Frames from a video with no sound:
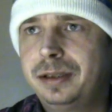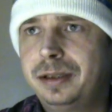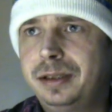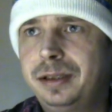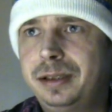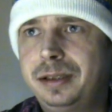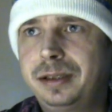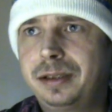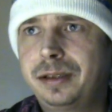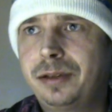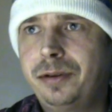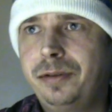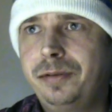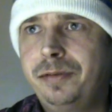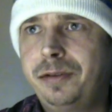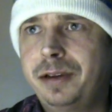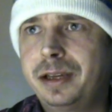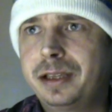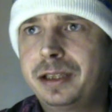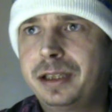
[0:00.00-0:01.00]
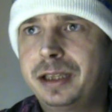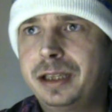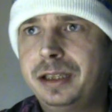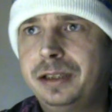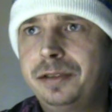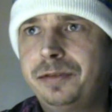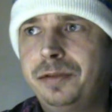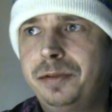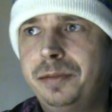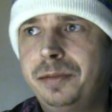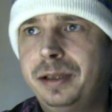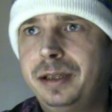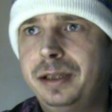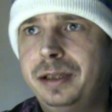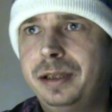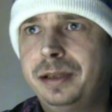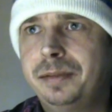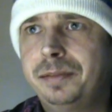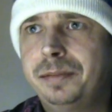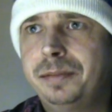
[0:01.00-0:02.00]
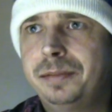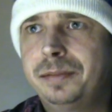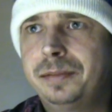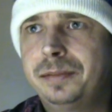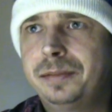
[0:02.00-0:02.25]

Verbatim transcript: It's going fast, guys, for Question me. Um, five.